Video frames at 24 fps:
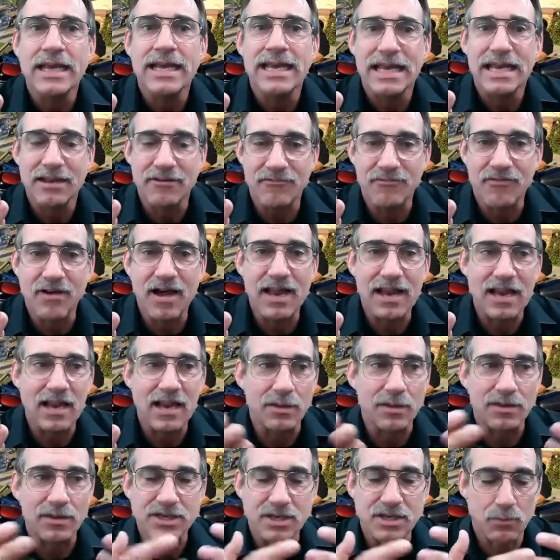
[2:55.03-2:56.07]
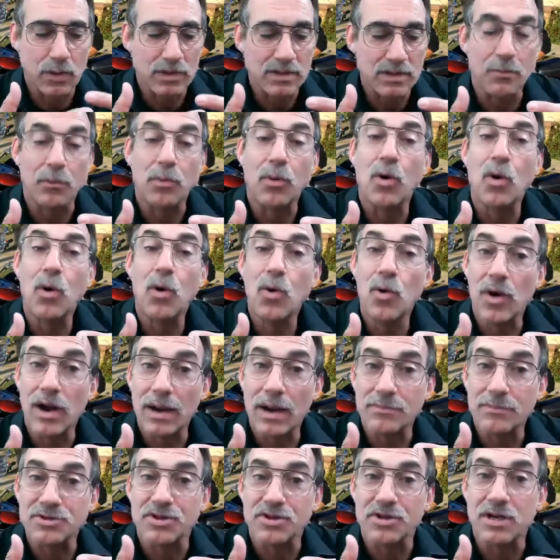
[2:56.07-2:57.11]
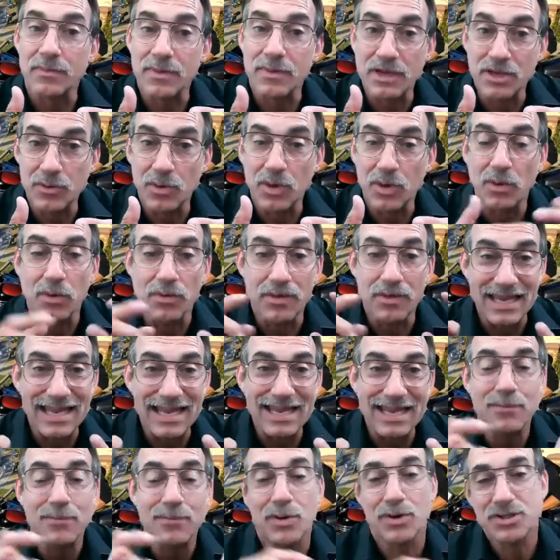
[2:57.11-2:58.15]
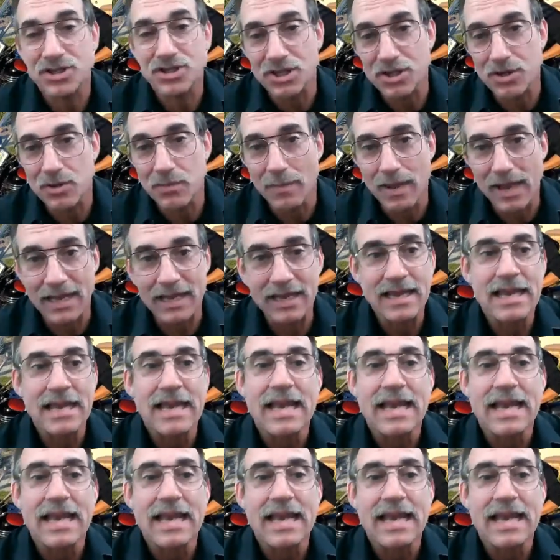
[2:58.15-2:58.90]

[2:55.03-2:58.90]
in fine elements and what the programs are going to be doing with the inputs that you make.